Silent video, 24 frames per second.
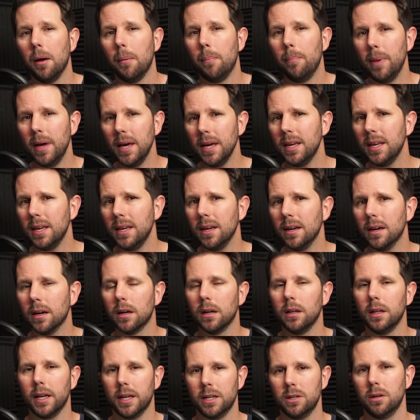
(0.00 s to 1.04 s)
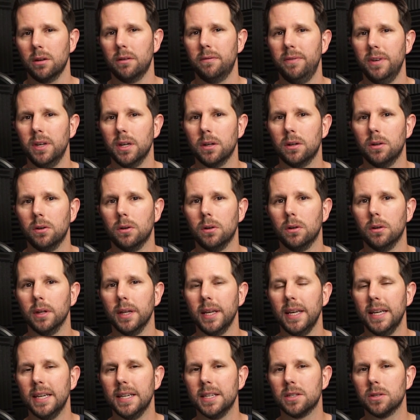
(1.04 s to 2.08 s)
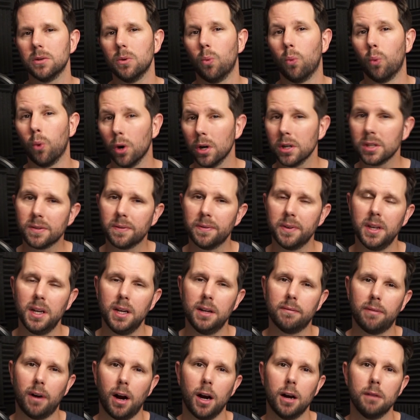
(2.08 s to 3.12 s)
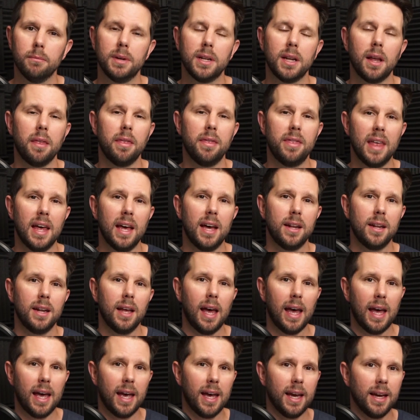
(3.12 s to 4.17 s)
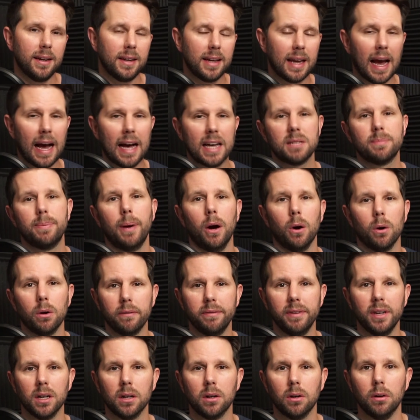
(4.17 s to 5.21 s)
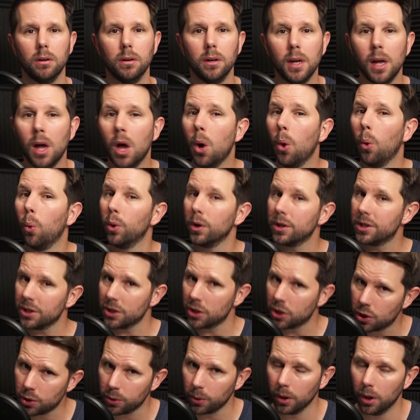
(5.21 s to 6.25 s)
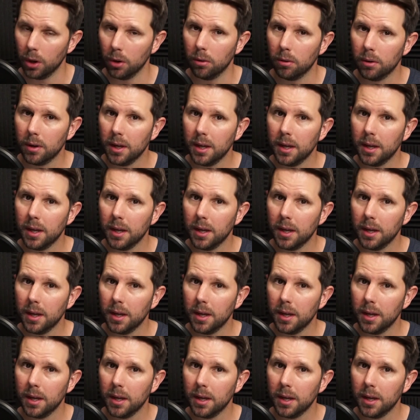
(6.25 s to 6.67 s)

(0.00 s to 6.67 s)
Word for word: making an electric vehicle is worse for the environment than a gas powered vehicle, which is true.